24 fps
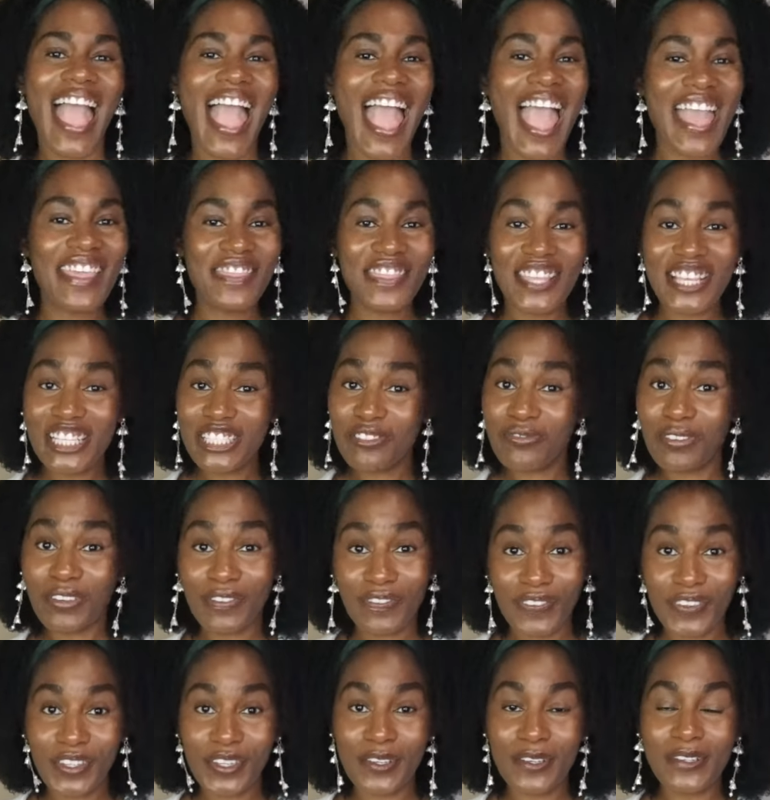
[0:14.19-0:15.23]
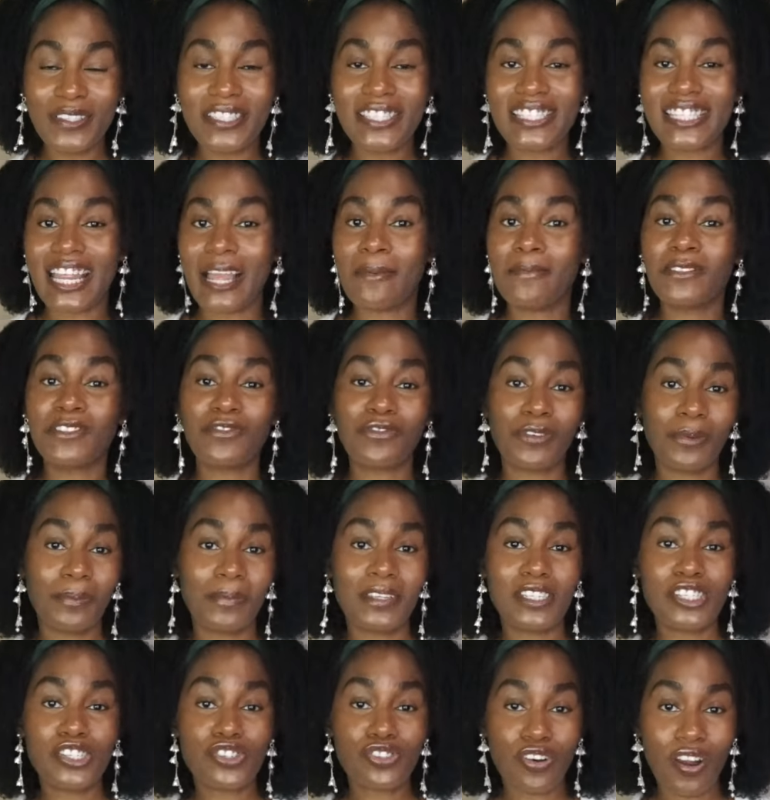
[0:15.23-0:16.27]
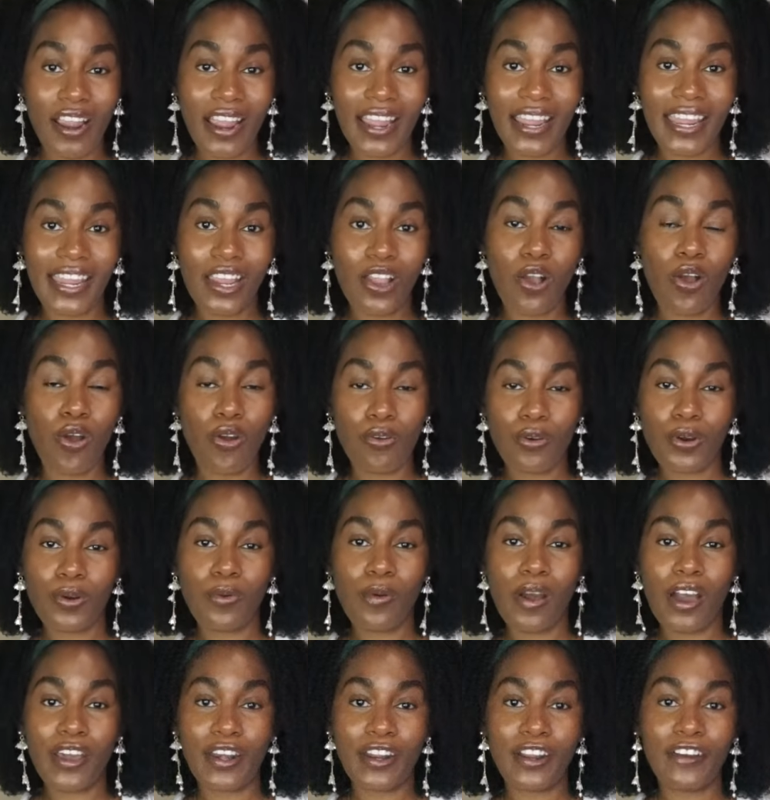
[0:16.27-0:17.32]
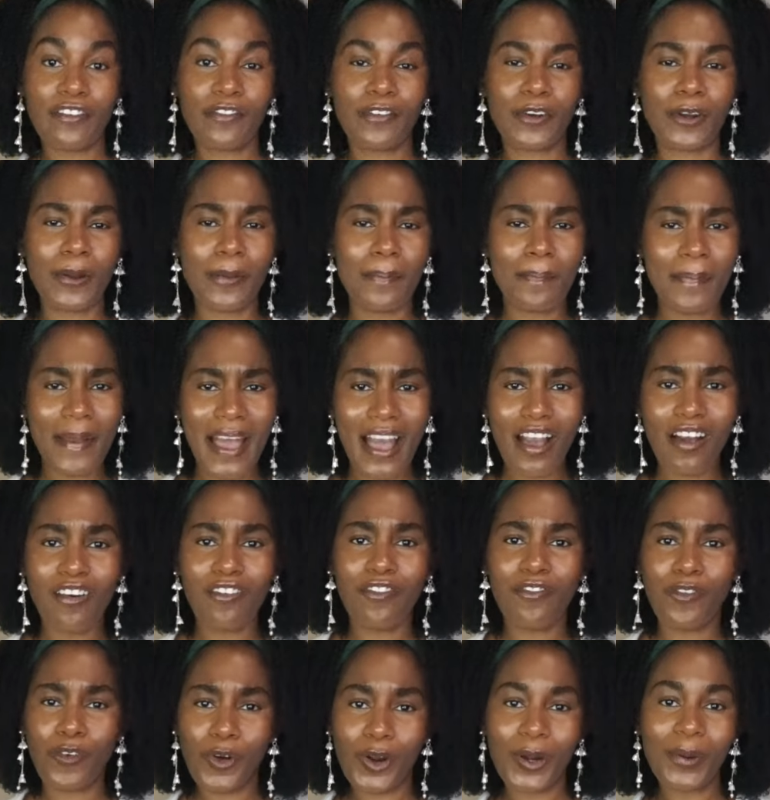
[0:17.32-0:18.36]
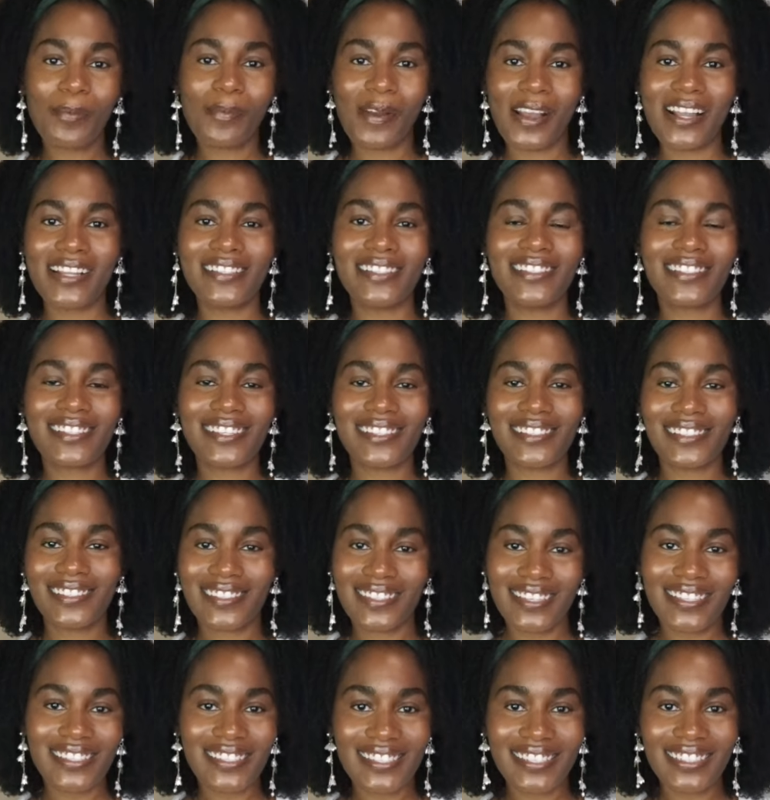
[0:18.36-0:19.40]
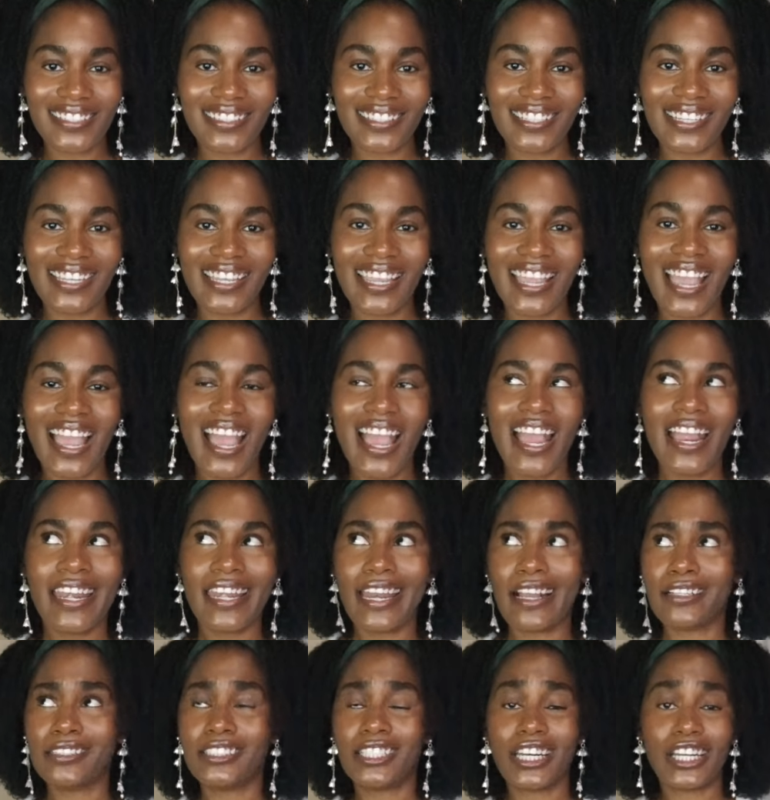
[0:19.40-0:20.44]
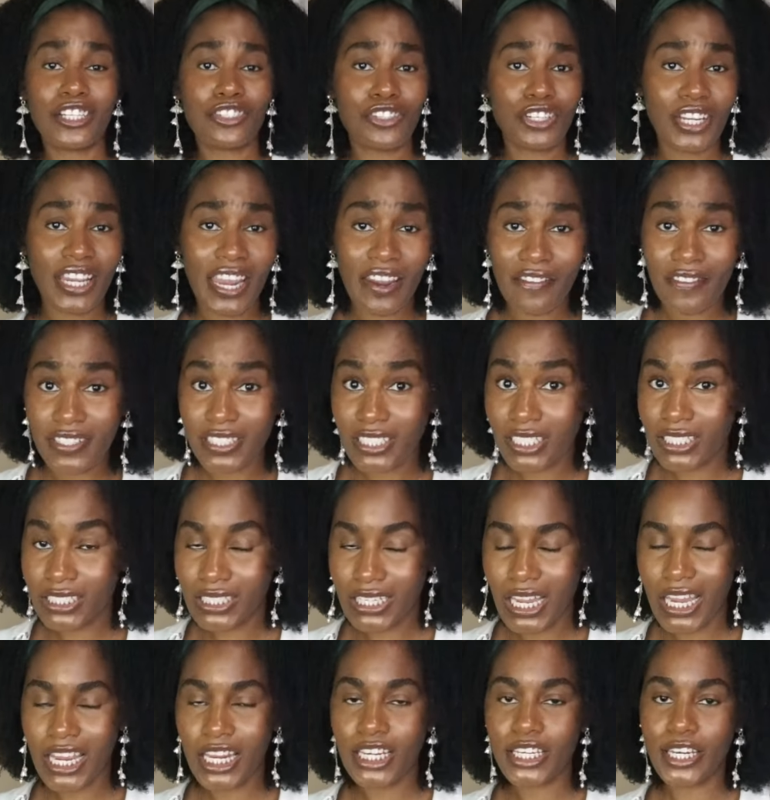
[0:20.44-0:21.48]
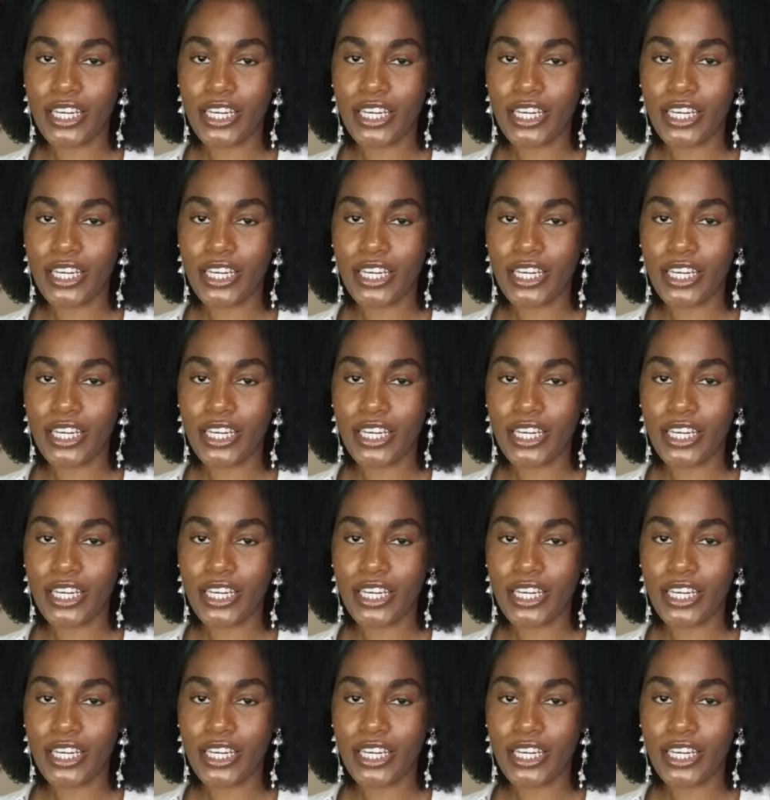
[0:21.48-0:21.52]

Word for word: And this review stems from me trying okra water for about four months consistently. Now, did I drink it every single day?